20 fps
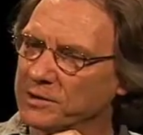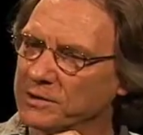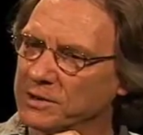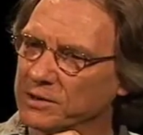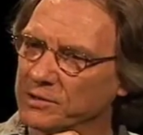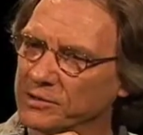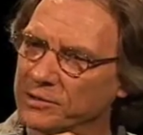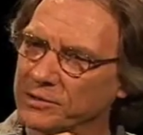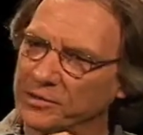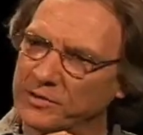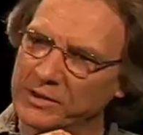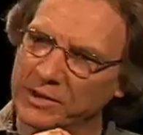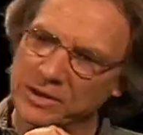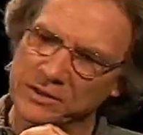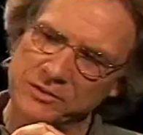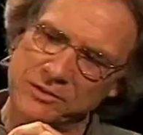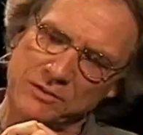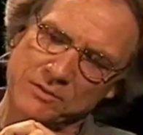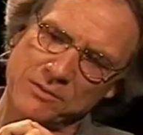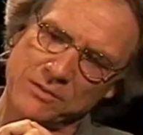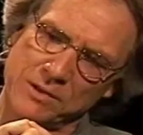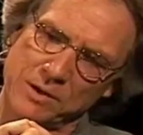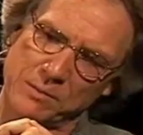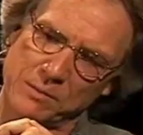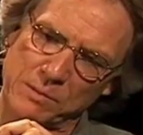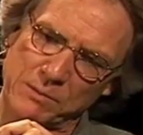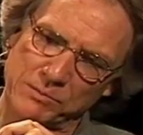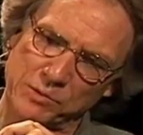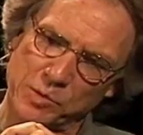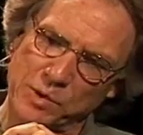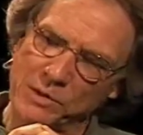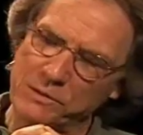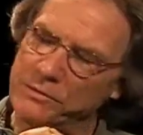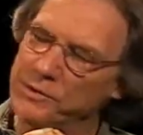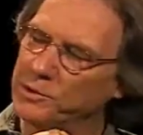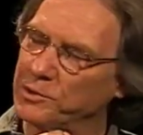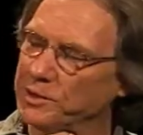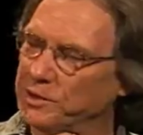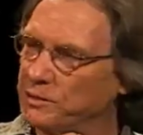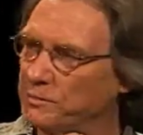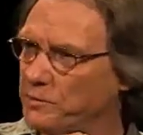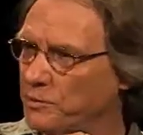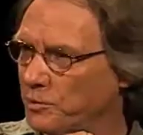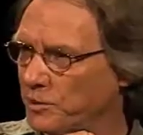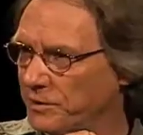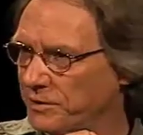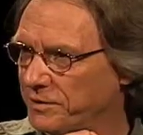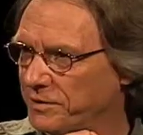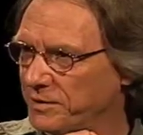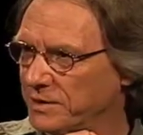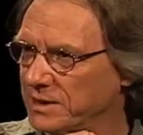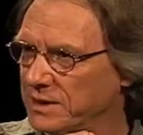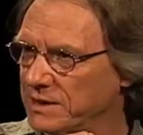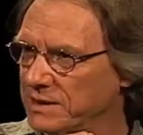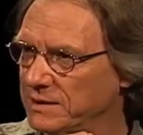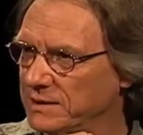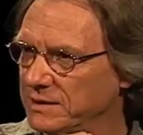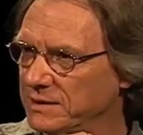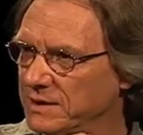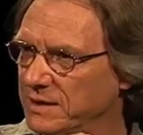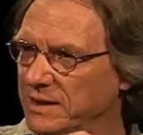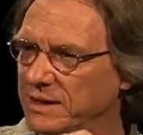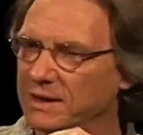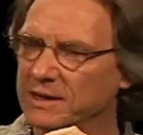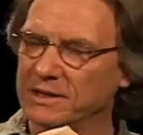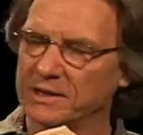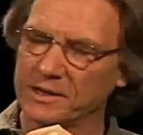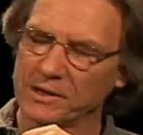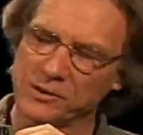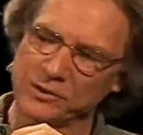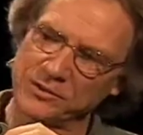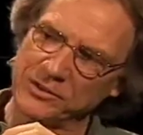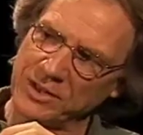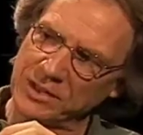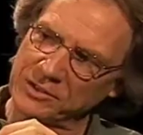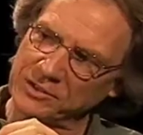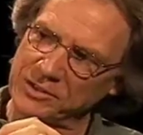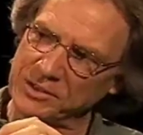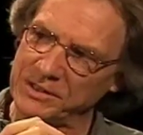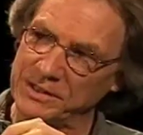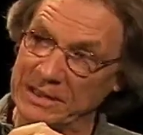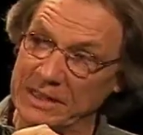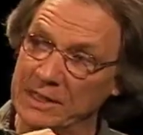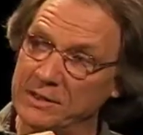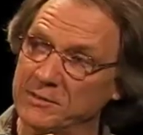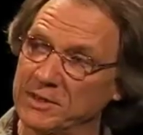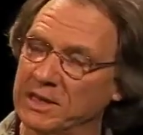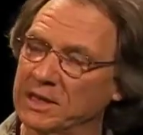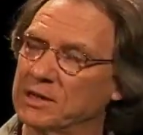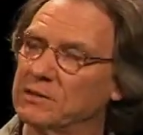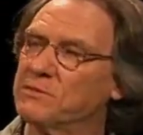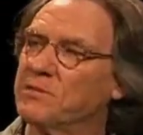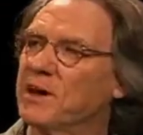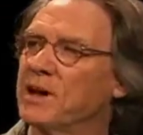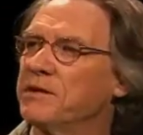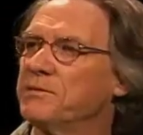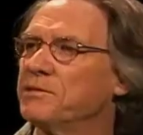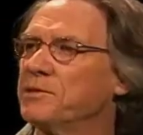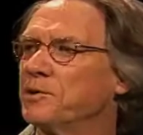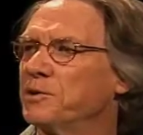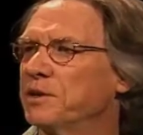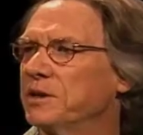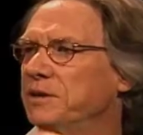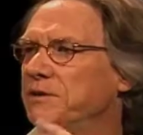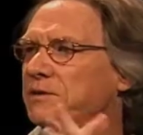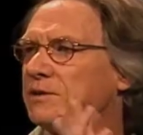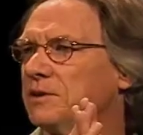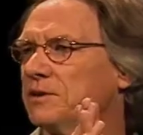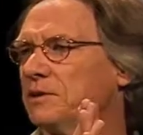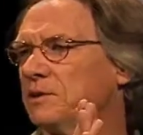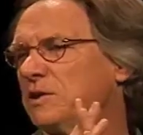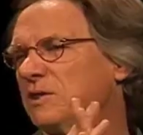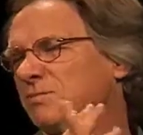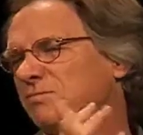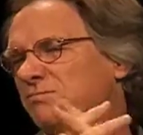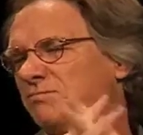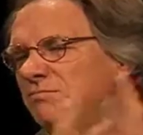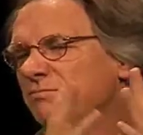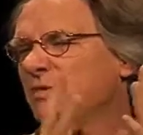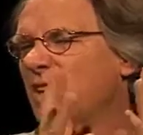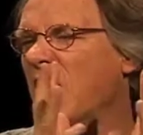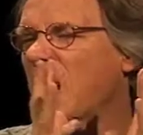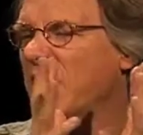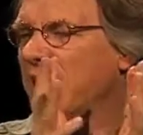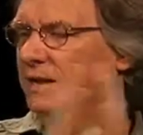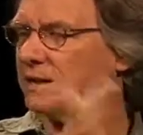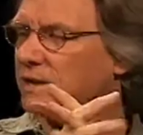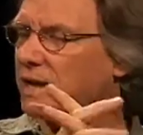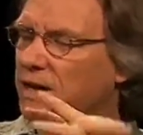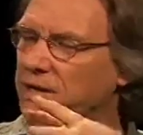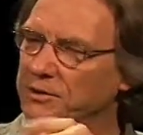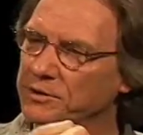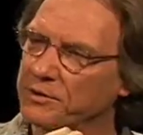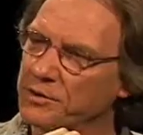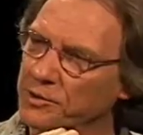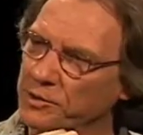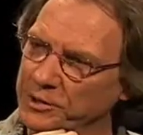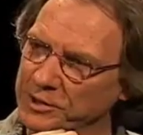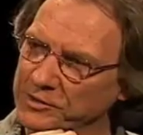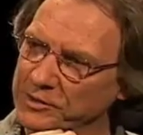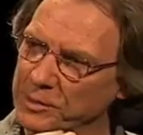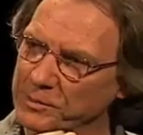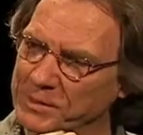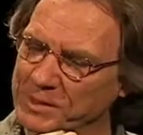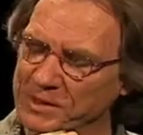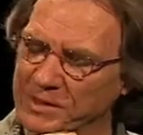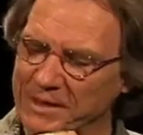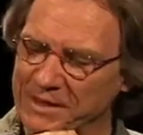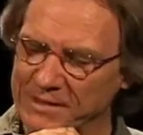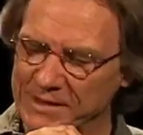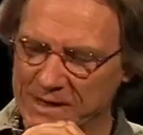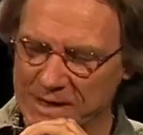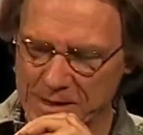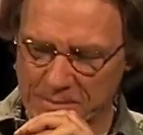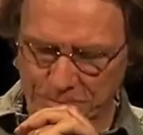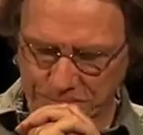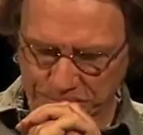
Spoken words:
There's a section from 12:30 to 4:30, and another section in the evening at 5:30 till 9:30, something like that.